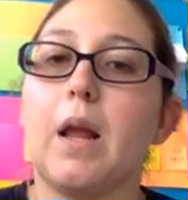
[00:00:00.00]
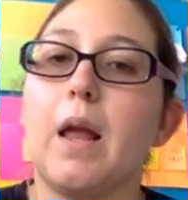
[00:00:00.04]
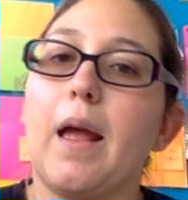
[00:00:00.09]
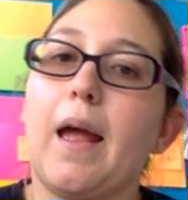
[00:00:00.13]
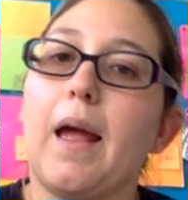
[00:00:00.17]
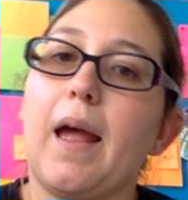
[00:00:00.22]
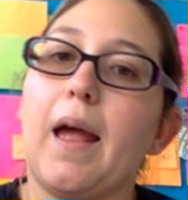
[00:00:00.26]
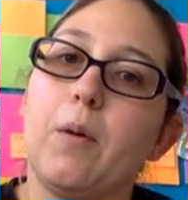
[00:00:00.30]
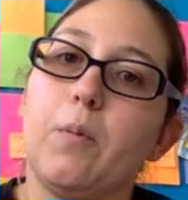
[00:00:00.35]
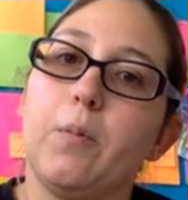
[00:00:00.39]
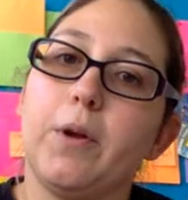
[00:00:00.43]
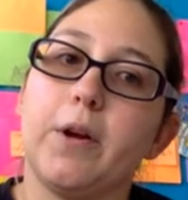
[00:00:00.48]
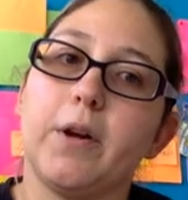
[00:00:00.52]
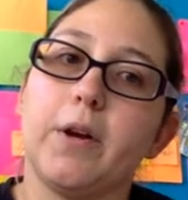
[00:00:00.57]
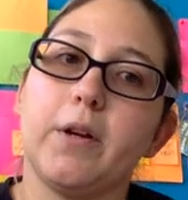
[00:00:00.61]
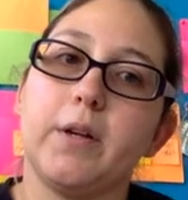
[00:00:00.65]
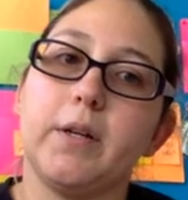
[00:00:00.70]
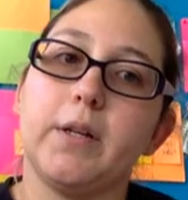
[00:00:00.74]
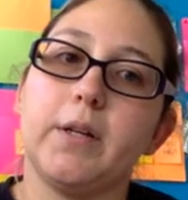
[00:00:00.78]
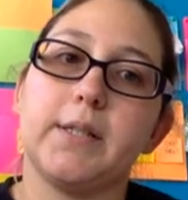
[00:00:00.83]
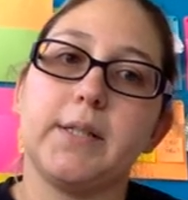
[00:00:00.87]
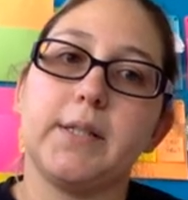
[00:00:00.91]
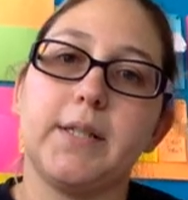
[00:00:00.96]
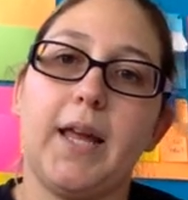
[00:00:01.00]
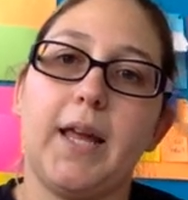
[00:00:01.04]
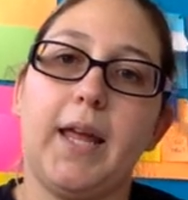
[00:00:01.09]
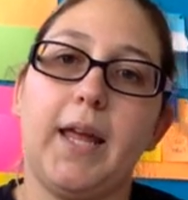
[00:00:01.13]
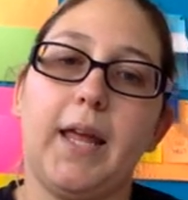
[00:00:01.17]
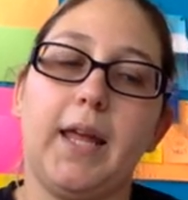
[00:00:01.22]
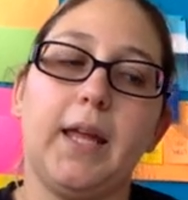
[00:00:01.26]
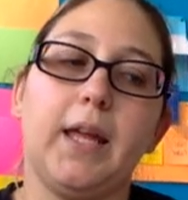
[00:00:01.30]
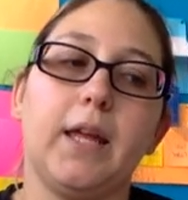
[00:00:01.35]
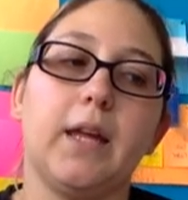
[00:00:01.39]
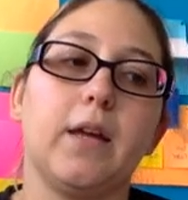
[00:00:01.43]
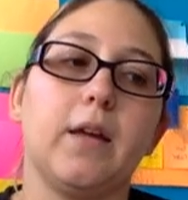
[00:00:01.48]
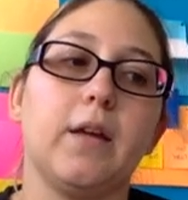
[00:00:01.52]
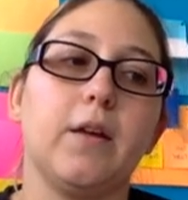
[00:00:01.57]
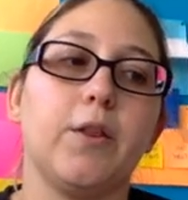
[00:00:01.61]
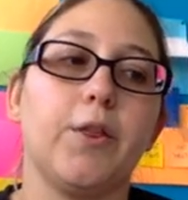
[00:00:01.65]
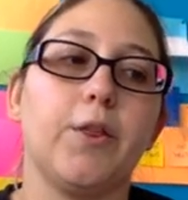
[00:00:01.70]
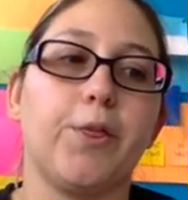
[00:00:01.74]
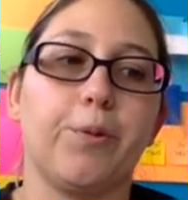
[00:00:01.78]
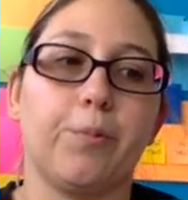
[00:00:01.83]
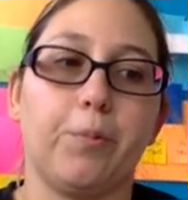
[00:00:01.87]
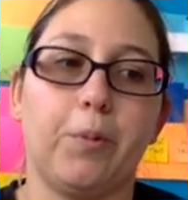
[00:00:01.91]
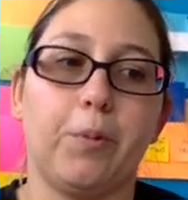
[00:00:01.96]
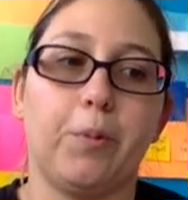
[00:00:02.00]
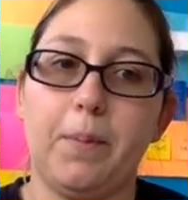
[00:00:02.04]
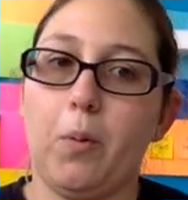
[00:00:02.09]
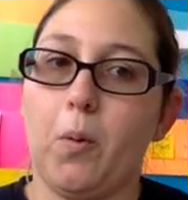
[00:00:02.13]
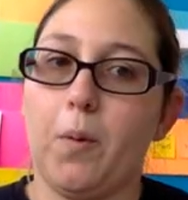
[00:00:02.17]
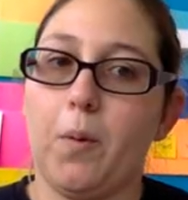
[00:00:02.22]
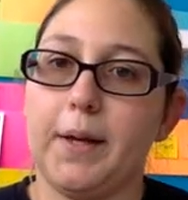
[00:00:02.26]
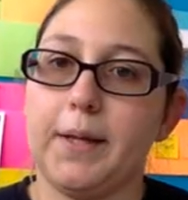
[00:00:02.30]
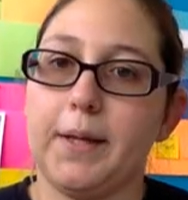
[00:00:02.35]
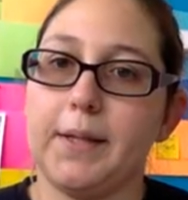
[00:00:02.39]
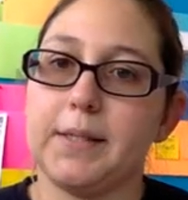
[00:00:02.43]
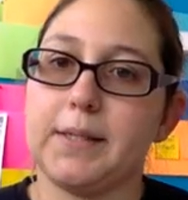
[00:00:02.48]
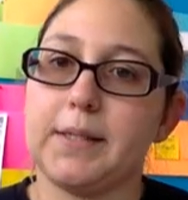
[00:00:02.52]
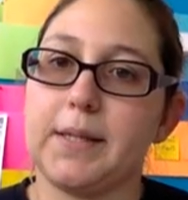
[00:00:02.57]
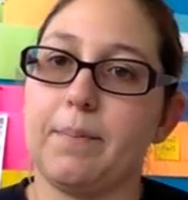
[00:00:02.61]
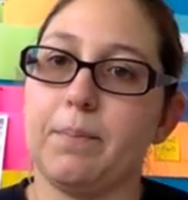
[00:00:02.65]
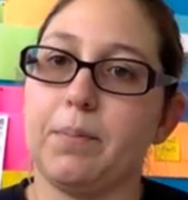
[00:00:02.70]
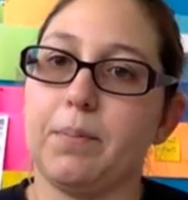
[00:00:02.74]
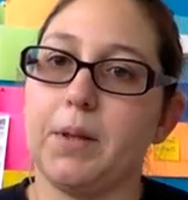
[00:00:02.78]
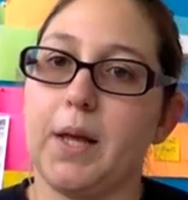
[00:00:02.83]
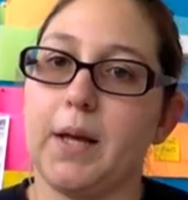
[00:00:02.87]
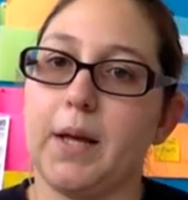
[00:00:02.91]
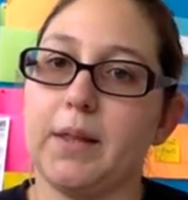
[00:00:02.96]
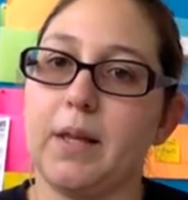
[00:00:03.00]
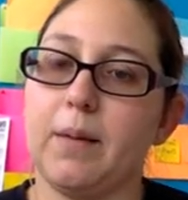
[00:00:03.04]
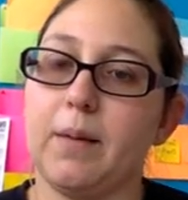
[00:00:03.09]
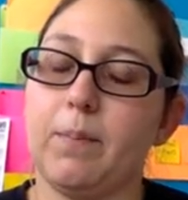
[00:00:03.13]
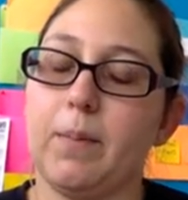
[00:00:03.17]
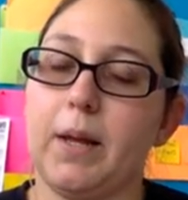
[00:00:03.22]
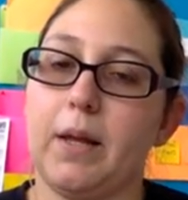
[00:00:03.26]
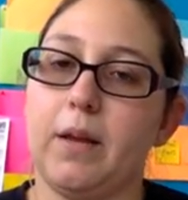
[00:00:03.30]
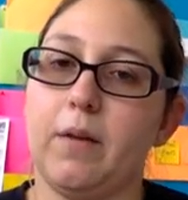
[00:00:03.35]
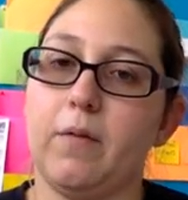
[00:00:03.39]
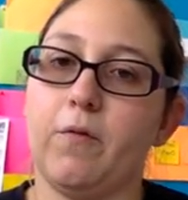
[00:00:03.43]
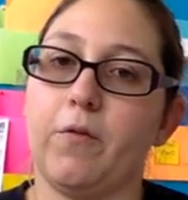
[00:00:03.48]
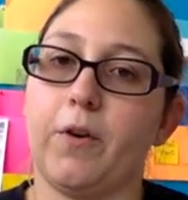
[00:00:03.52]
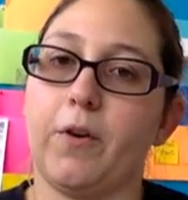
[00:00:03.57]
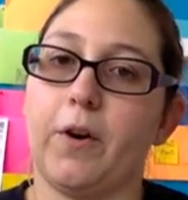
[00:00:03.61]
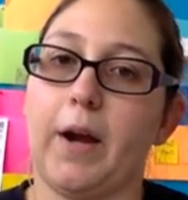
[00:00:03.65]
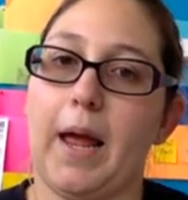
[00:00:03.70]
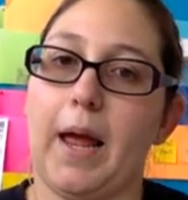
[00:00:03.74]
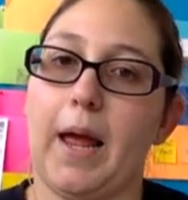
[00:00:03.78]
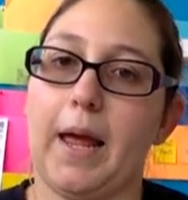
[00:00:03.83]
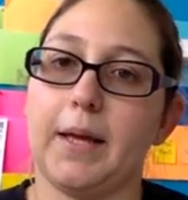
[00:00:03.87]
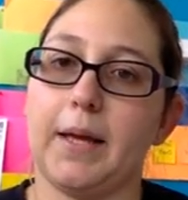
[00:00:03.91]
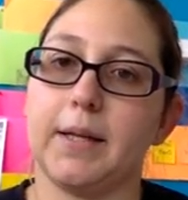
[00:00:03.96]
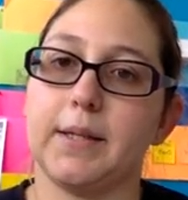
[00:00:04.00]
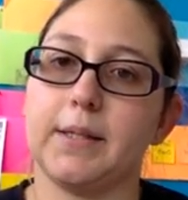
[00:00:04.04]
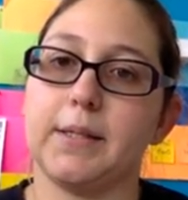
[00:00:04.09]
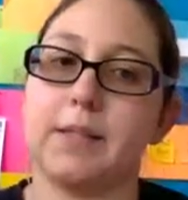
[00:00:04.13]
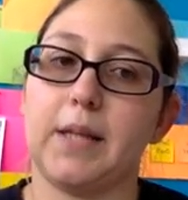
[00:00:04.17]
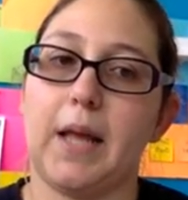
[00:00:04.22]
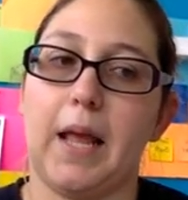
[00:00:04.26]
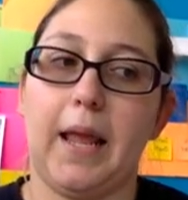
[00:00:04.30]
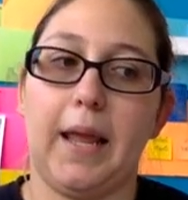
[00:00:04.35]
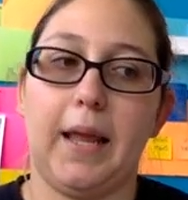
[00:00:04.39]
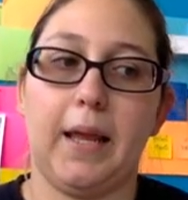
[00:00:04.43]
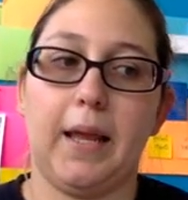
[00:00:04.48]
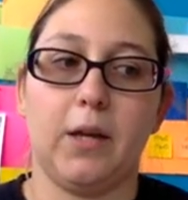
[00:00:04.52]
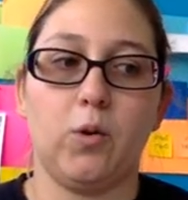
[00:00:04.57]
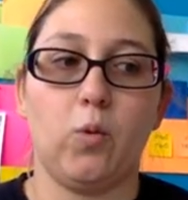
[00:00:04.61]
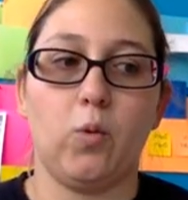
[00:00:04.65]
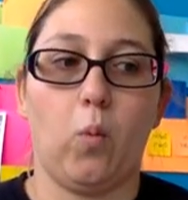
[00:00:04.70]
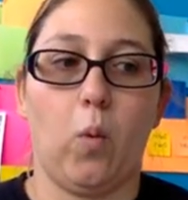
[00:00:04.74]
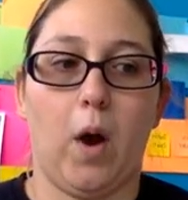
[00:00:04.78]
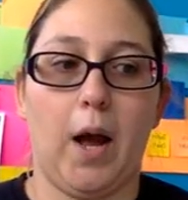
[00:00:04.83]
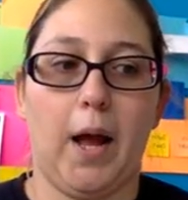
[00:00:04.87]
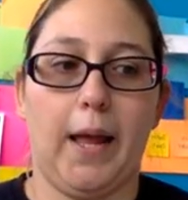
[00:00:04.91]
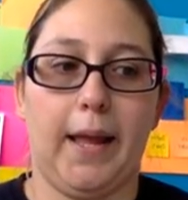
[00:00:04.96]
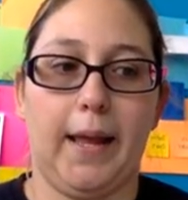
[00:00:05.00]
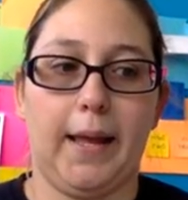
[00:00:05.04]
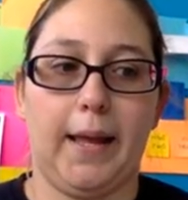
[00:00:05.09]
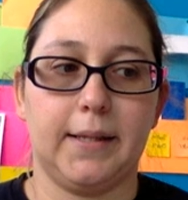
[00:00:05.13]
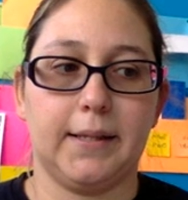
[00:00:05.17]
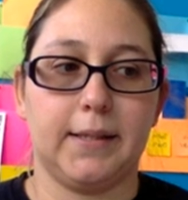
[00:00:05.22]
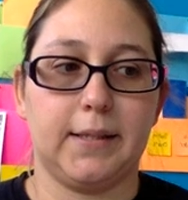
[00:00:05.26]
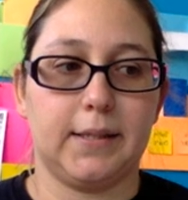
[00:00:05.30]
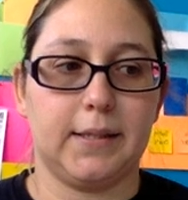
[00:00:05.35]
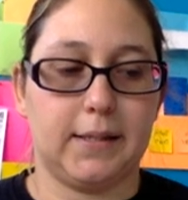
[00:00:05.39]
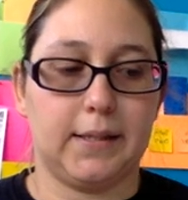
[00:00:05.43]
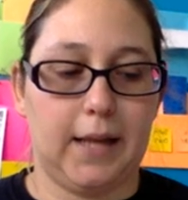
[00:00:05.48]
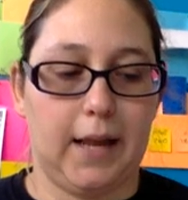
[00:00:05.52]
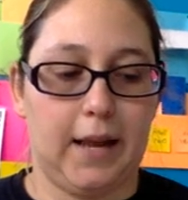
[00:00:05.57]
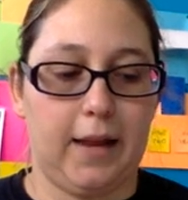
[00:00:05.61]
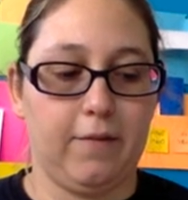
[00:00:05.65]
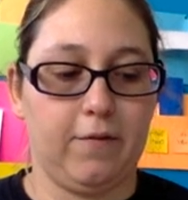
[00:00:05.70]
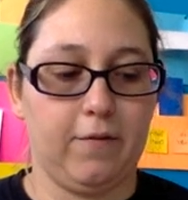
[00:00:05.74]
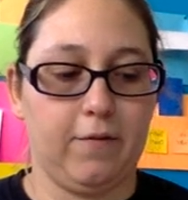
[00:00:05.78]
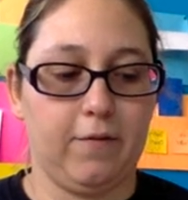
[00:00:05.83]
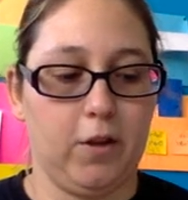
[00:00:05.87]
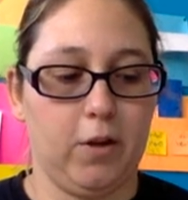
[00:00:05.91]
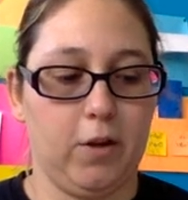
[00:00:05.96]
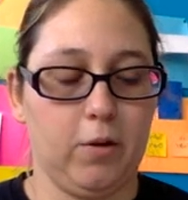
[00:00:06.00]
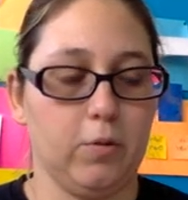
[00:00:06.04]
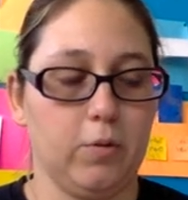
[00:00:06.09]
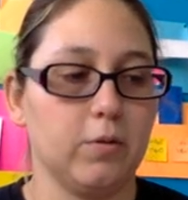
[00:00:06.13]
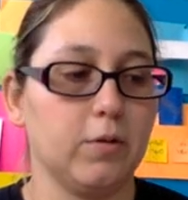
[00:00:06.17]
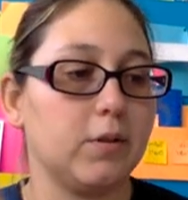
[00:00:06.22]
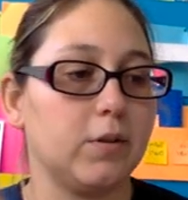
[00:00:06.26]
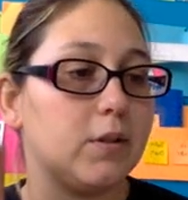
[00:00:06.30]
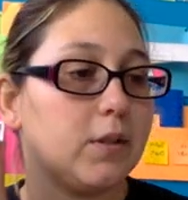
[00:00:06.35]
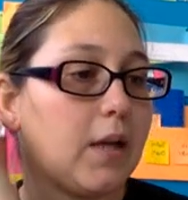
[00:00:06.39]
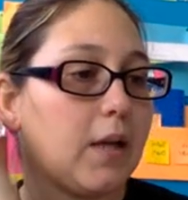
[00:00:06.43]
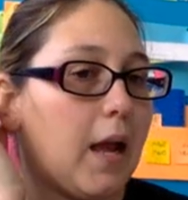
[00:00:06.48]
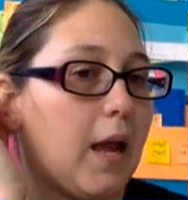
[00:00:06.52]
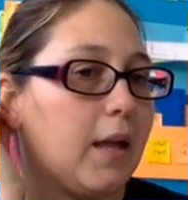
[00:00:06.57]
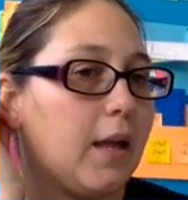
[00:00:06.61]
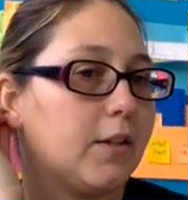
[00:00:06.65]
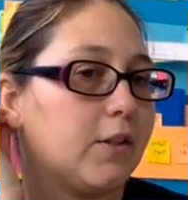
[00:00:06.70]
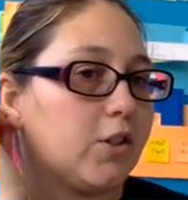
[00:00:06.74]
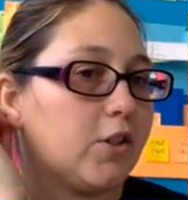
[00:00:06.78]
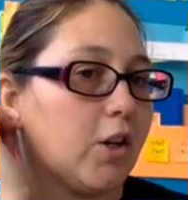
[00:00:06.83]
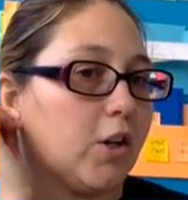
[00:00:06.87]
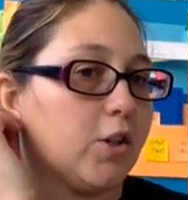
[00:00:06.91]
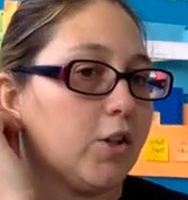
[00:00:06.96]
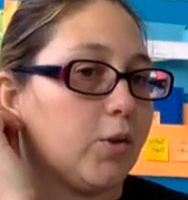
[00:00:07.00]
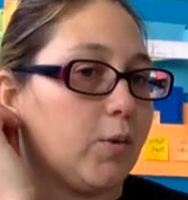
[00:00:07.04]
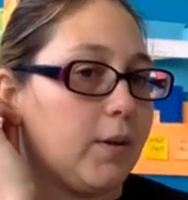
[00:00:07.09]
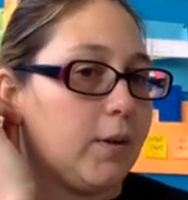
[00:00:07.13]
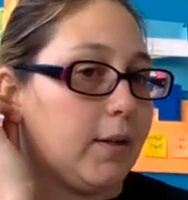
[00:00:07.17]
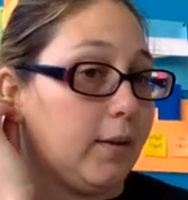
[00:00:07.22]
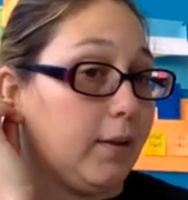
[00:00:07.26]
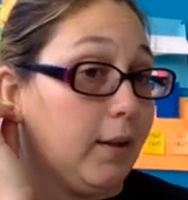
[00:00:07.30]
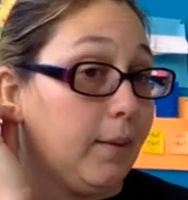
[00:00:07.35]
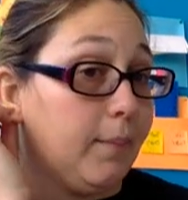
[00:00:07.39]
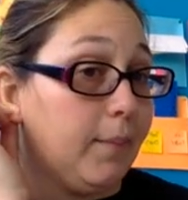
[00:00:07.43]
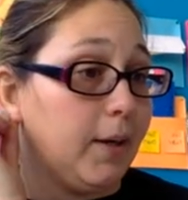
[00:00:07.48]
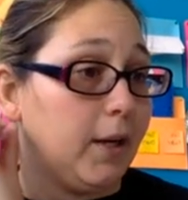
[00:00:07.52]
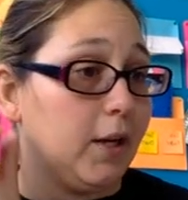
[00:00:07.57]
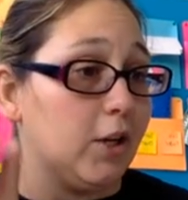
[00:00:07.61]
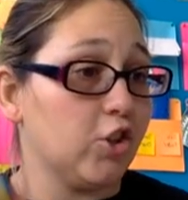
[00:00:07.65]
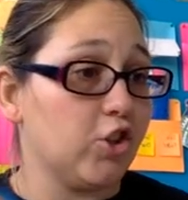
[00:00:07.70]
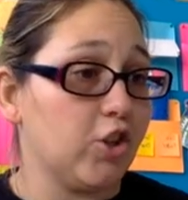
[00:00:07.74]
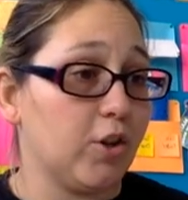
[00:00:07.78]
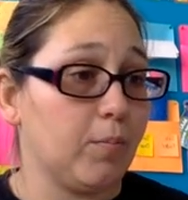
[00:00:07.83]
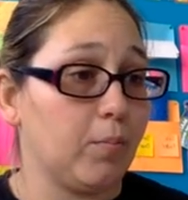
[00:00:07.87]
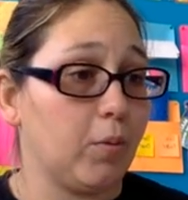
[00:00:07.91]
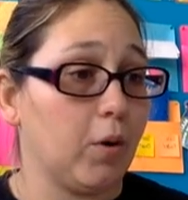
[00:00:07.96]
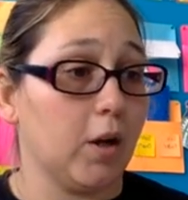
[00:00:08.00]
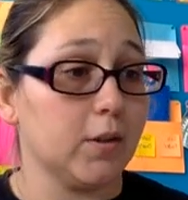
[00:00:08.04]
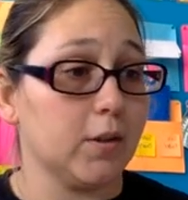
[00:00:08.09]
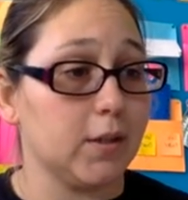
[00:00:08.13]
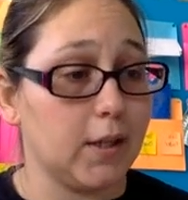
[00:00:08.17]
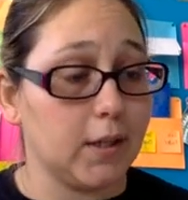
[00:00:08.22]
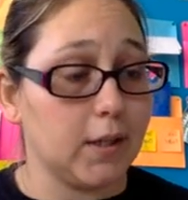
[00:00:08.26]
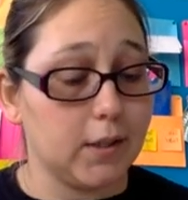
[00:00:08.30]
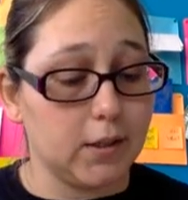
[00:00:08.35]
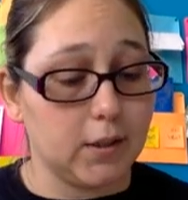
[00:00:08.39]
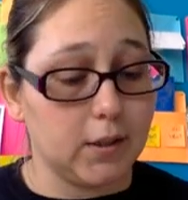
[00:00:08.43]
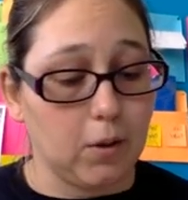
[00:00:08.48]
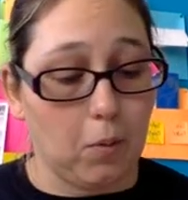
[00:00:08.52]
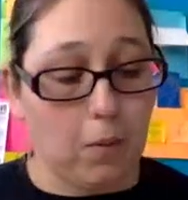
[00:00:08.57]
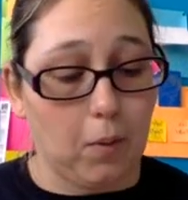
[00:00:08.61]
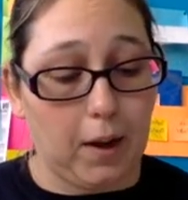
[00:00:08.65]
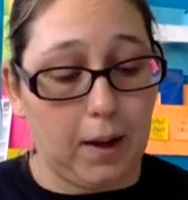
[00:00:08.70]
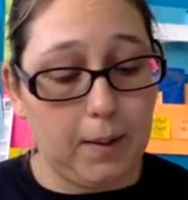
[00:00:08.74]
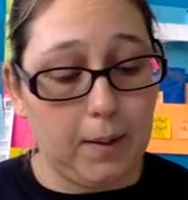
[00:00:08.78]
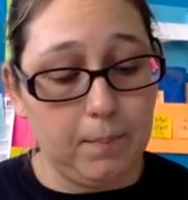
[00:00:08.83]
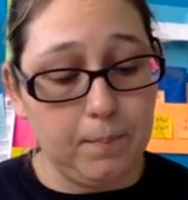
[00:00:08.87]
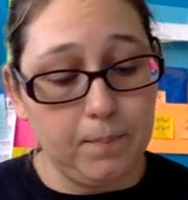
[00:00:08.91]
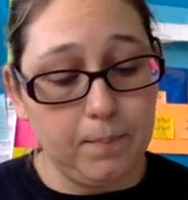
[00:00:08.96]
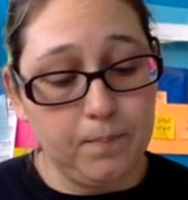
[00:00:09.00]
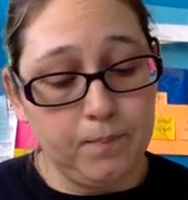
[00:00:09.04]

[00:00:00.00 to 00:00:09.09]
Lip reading: And we are going to take 3 points and plug them in for x and y and save those and start doing the elimination process, okay?